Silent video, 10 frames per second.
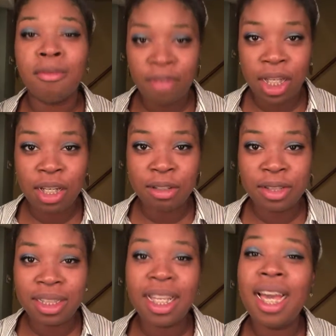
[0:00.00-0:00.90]

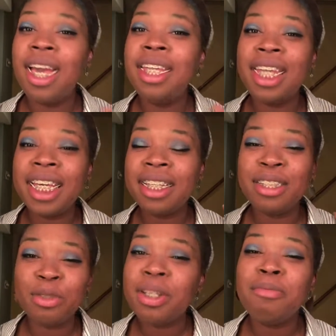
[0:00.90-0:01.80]
videos and like
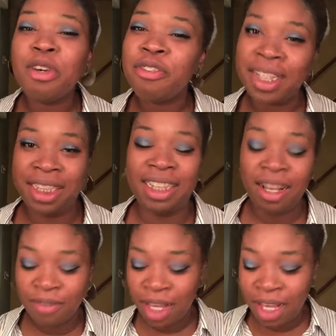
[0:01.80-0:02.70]
doing more fun stuff.